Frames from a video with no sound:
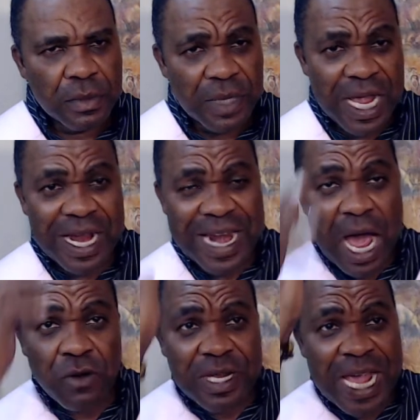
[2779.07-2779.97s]
The
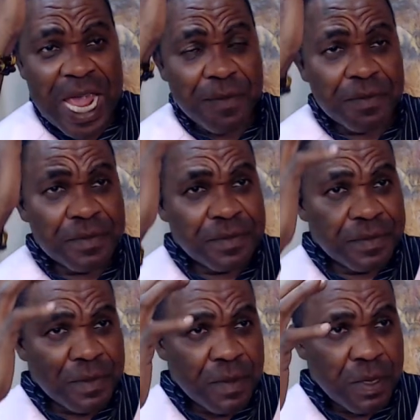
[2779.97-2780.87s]
cloud came.
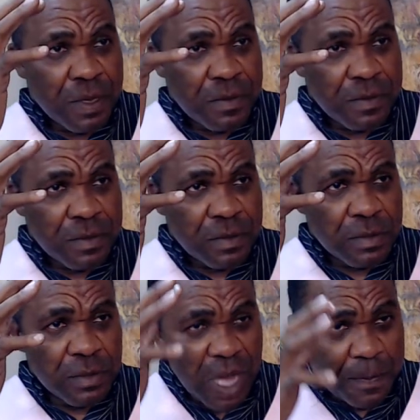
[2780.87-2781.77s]

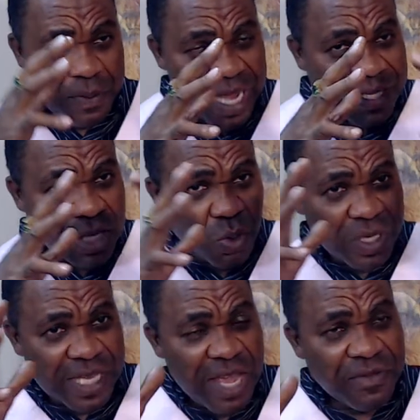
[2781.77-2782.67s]
The presence
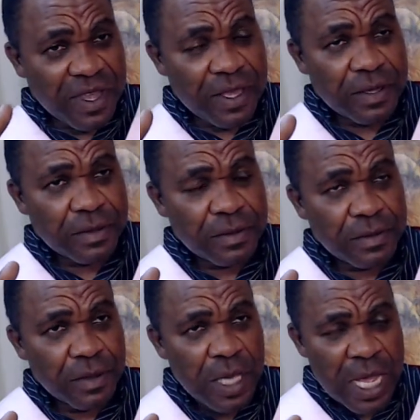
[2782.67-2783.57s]
was heavy.
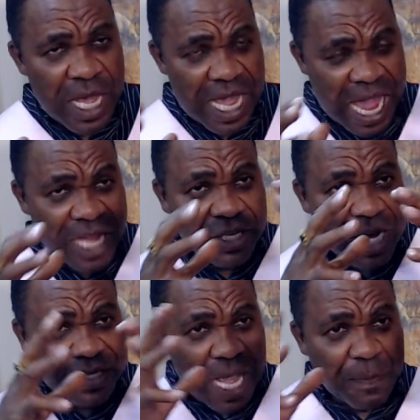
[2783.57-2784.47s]

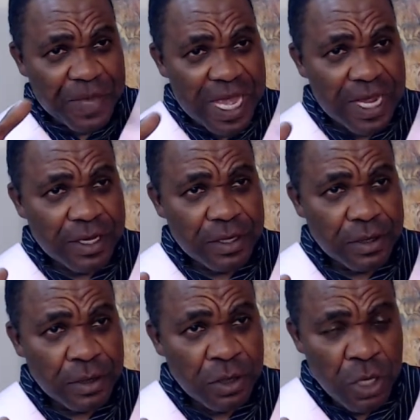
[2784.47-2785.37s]
Angels appeared.
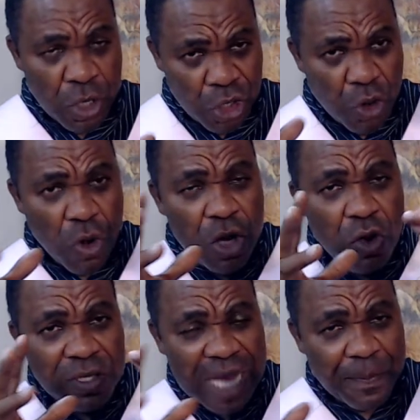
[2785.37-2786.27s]
The Holy
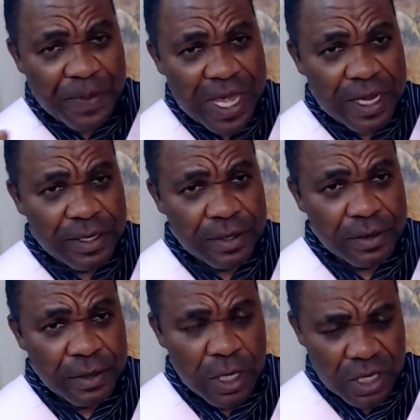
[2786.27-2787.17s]
Ghost appeared.
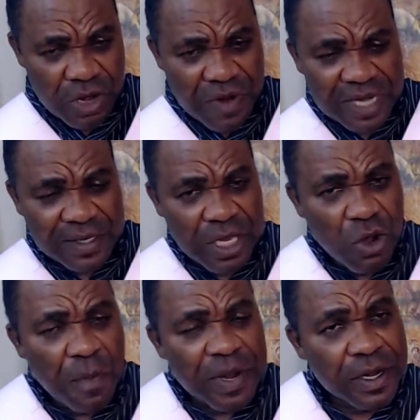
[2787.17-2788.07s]
The Red Sea
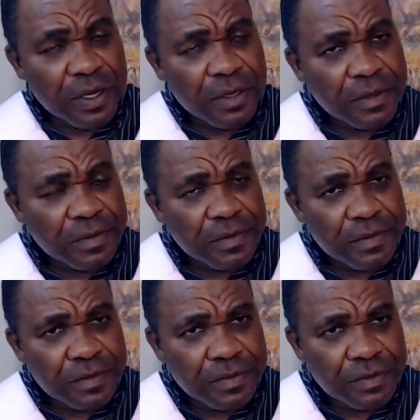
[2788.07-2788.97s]
opened.
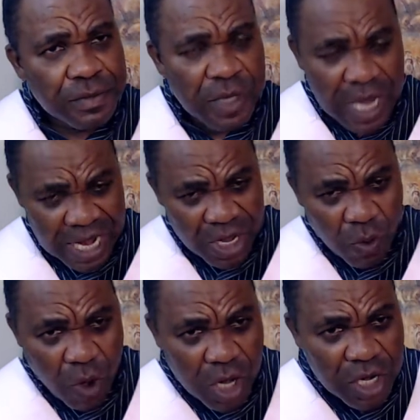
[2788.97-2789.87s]
And they
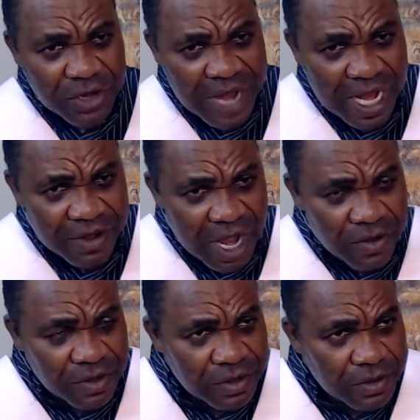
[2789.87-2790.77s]
walked on dry ground.